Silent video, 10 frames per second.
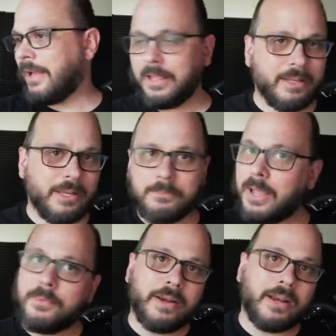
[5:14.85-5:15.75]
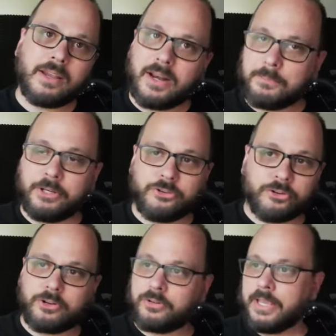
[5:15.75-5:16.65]
I, in my mind, I kind of
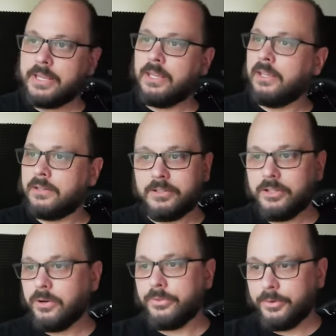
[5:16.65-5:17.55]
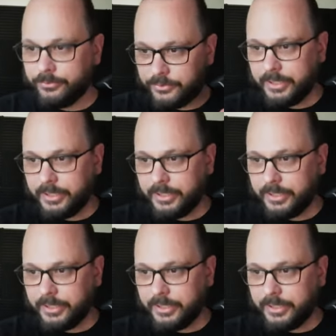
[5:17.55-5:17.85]
picture like, you know, those